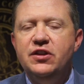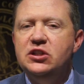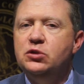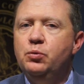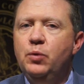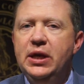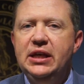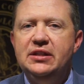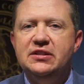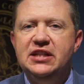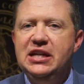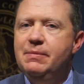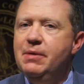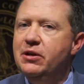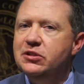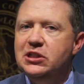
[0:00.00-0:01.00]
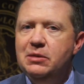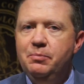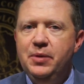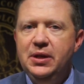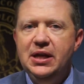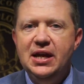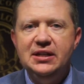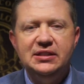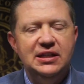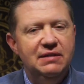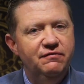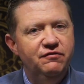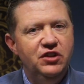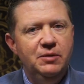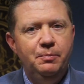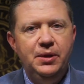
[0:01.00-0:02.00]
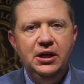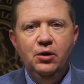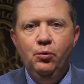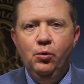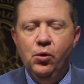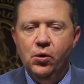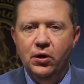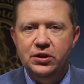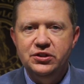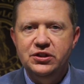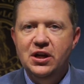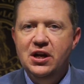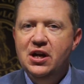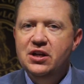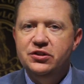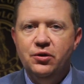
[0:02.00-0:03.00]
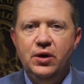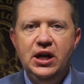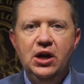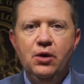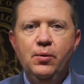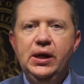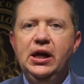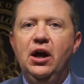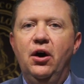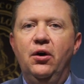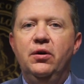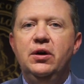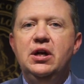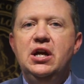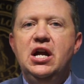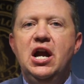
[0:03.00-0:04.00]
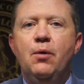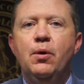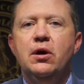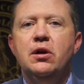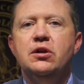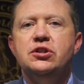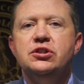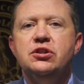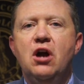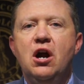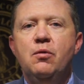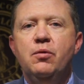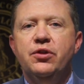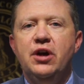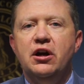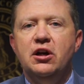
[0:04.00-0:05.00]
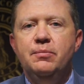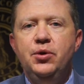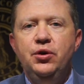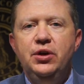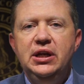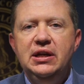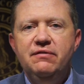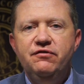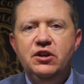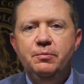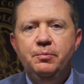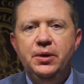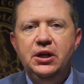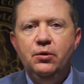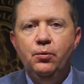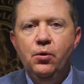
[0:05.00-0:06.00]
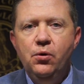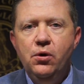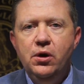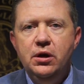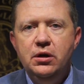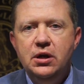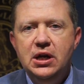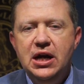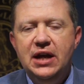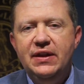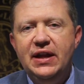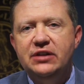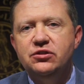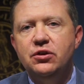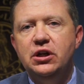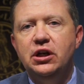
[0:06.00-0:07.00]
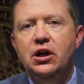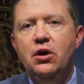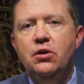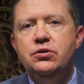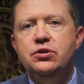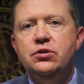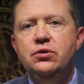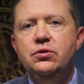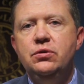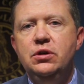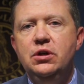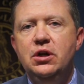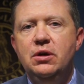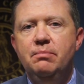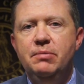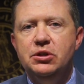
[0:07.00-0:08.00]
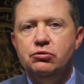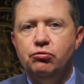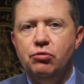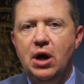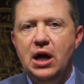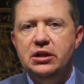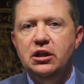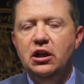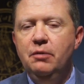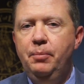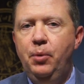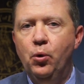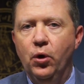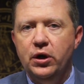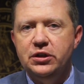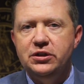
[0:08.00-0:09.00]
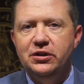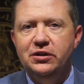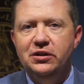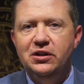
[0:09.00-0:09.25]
this week's Team LCPS MVP Awards. So here we go. And we're going to start with our Community MVP Award, and that's going to go to Miss Rhonda Laporte.